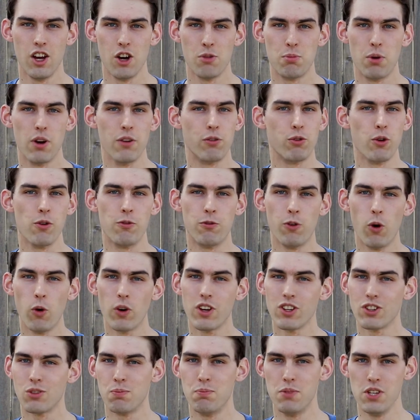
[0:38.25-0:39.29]
But if we
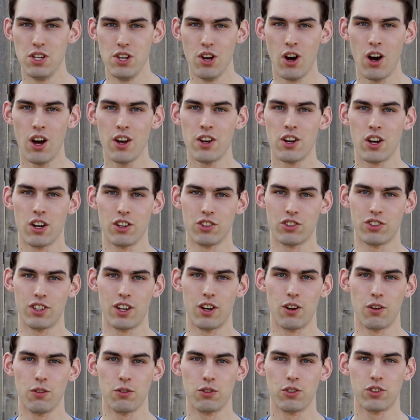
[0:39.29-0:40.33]
focus beyond
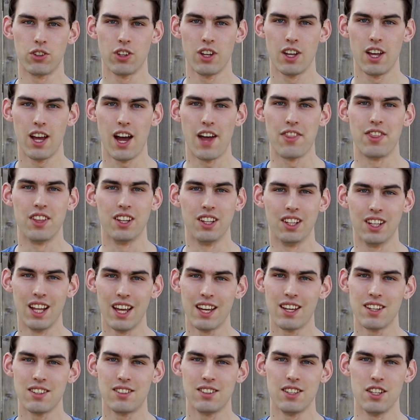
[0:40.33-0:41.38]
ourselves, at the
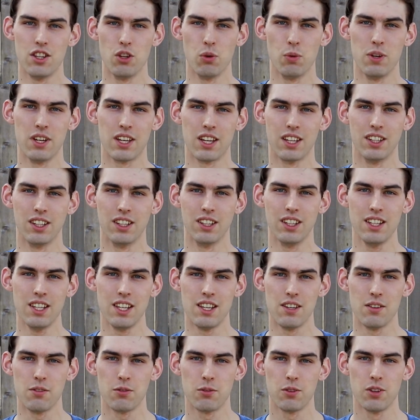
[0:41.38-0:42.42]
legacy that we can leave,
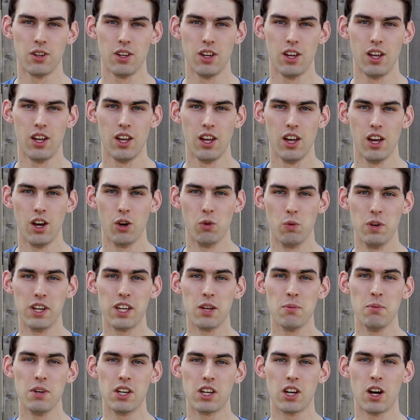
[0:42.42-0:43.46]
we can
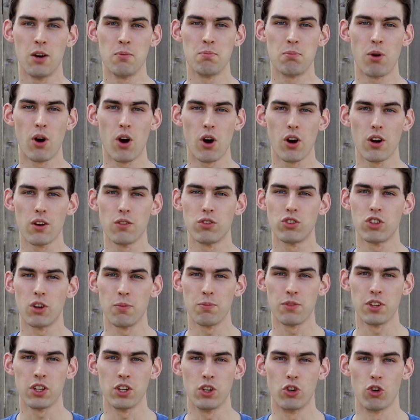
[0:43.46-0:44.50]
become part of
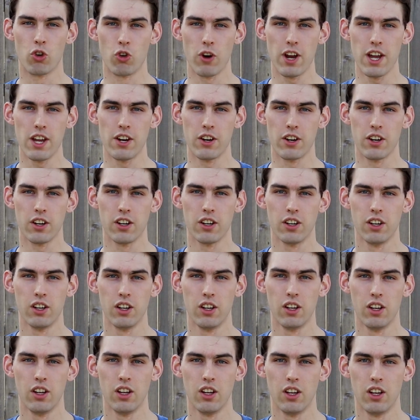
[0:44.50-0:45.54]
something greater,
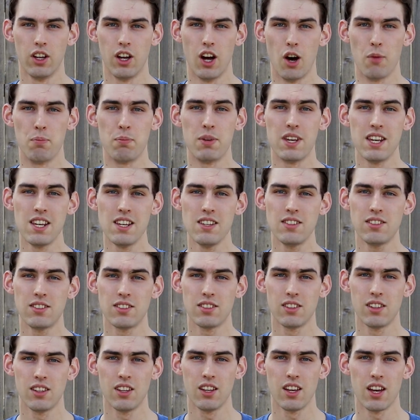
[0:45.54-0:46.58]
a
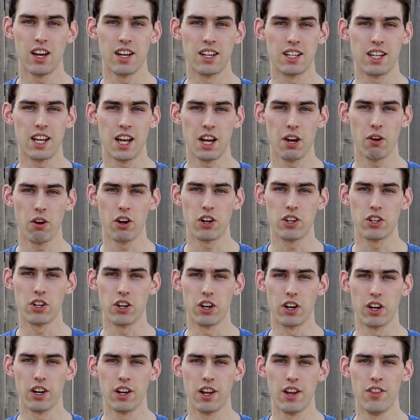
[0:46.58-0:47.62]
piece and character
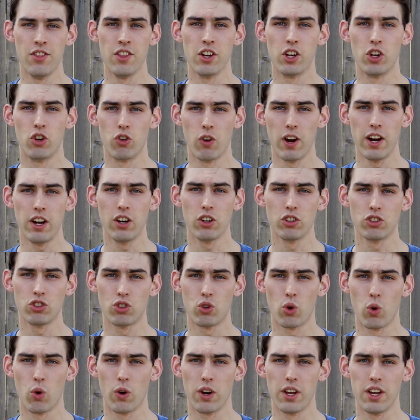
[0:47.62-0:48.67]
in the greater
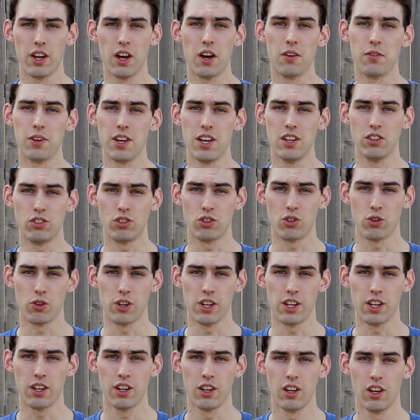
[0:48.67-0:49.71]
story of history,
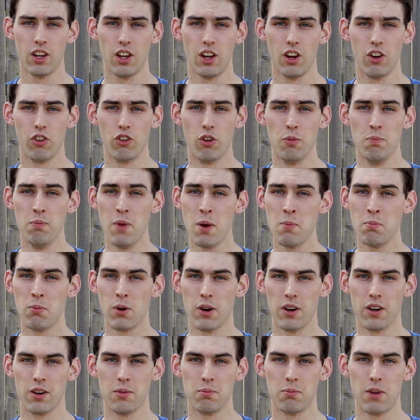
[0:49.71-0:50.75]

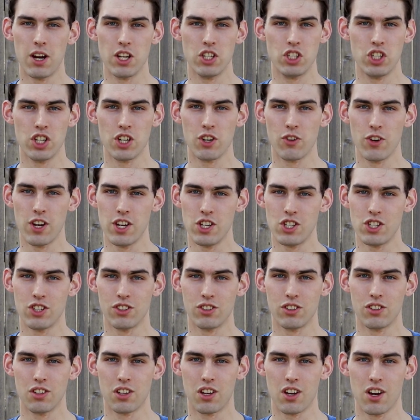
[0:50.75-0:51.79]
remembered by generations
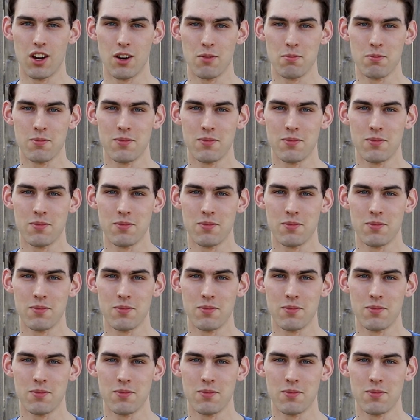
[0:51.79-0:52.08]
to come.